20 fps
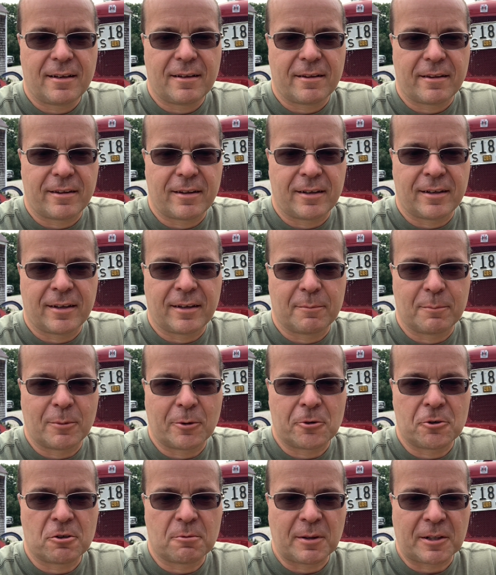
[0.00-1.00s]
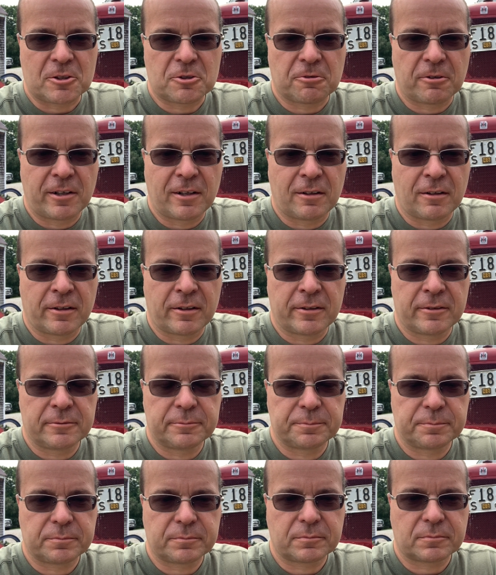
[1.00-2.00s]
the McCormick trailer,
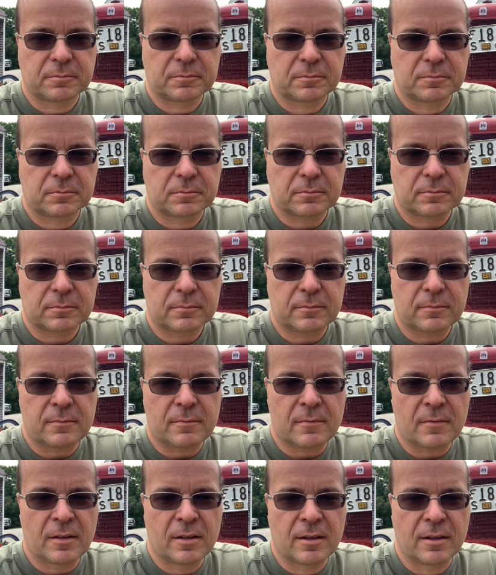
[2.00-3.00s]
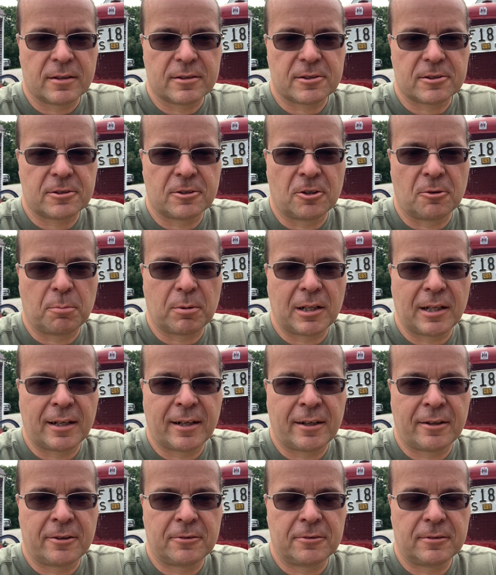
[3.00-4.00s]
a
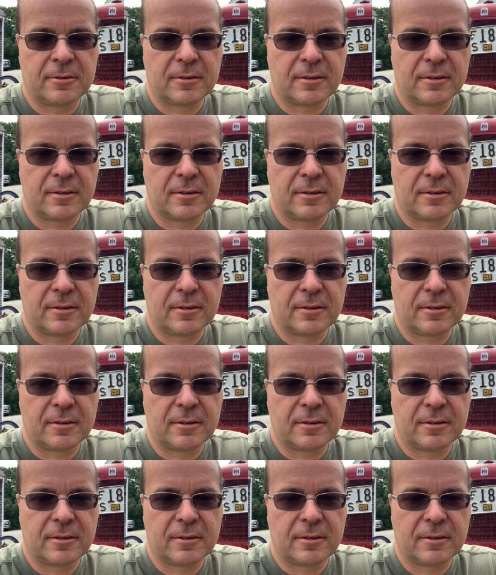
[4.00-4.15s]
snowplow,